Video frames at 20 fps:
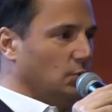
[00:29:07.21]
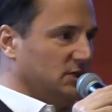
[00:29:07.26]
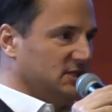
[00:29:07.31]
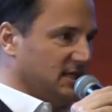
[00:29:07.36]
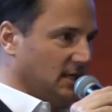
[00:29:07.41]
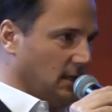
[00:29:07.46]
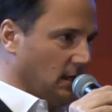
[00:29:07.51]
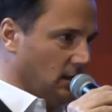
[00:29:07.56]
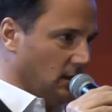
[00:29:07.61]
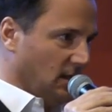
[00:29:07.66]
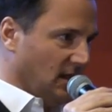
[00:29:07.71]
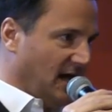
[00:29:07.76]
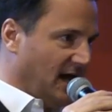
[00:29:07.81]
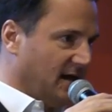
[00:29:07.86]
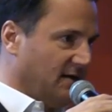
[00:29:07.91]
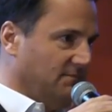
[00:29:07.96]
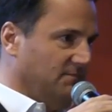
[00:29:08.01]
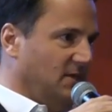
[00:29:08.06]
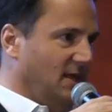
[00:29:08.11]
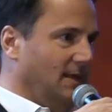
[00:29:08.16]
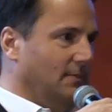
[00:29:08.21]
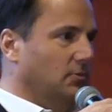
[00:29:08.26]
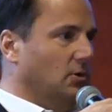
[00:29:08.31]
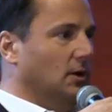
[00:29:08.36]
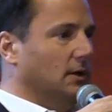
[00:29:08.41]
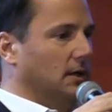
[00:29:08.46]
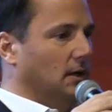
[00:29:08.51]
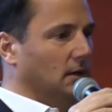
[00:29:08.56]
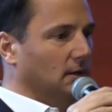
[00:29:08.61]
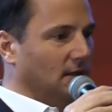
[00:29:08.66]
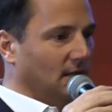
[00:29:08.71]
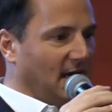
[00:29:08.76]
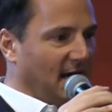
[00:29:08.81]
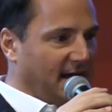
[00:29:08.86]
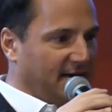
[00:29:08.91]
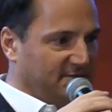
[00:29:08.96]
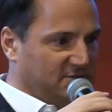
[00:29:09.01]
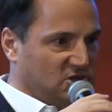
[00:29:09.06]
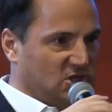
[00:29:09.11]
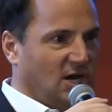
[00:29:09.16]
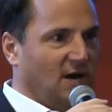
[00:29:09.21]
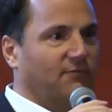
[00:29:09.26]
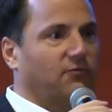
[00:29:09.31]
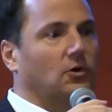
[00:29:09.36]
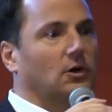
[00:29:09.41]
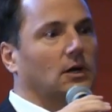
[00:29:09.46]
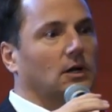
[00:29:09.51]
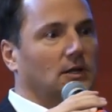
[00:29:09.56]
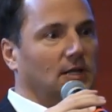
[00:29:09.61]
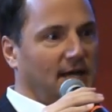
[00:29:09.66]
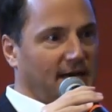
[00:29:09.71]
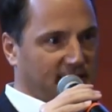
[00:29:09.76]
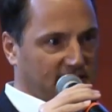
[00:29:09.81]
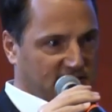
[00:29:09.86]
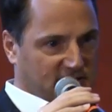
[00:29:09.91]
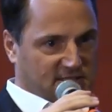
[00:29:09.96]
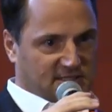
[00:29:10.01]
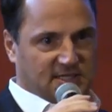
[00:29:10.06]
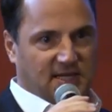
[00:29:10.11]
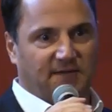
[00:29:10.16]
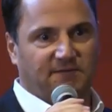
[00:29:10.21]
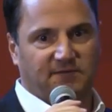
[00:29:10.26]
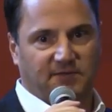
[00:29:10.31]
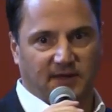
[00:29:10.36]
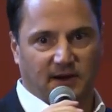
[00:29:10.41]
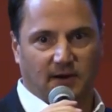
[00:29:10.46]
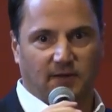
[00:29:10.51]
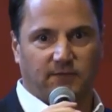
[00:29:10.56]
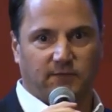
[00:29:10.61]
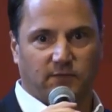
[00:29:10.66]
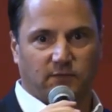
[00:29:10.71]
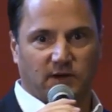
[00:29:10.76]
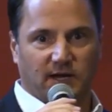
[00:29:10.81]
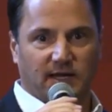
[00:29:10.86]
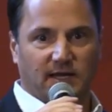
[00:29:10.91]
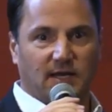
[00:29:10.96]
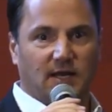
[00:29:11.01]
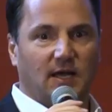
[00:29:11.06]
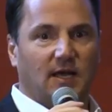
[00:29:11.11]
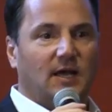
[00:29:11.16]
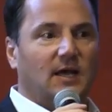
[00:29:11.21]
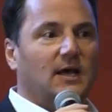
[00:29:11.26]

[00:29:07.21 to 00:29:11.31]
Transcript: we send a lot of people and a lot of software and a lot of stuff there, right?